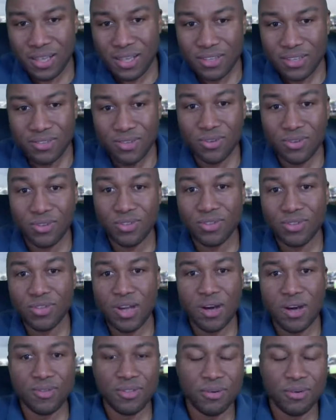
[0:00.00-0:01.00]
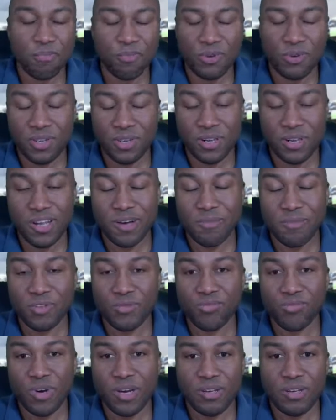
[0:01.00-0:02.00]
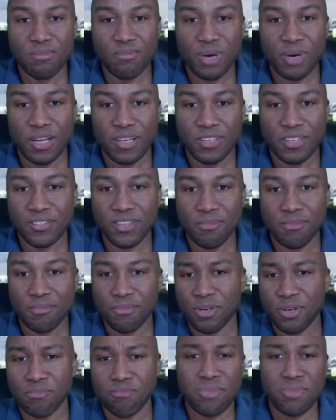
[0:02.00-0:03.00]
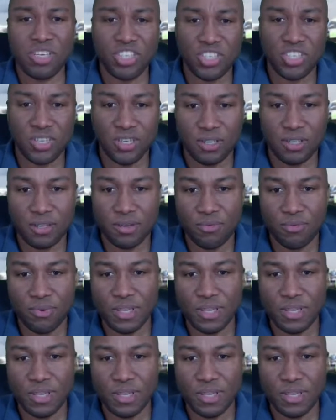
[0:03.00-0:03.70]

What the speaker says: So now the club is run by some commission.